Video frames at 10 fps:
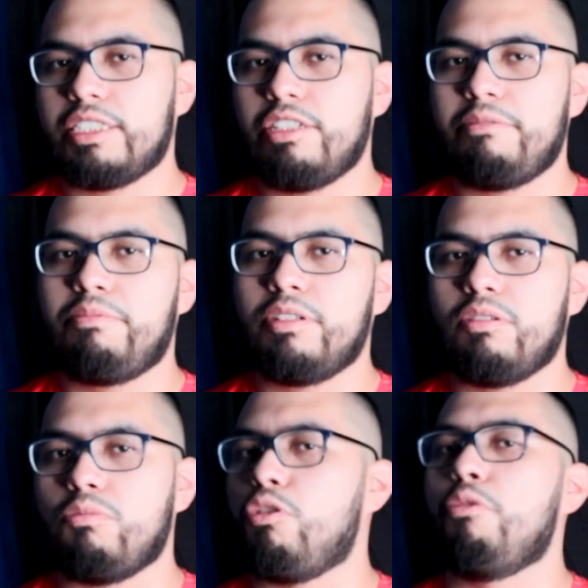that you have
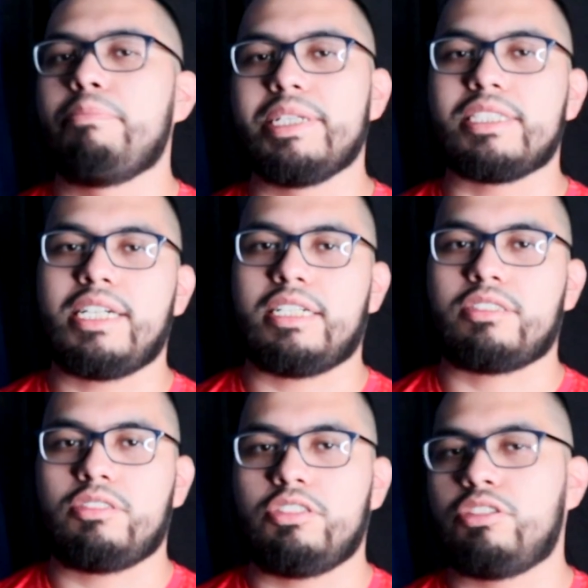put won't be
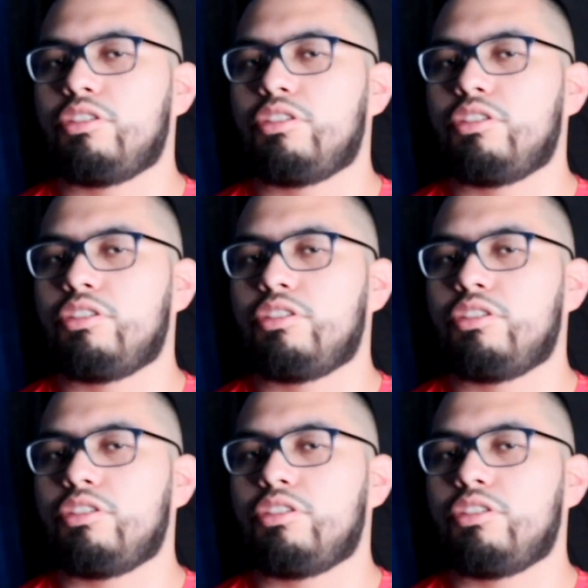taxed.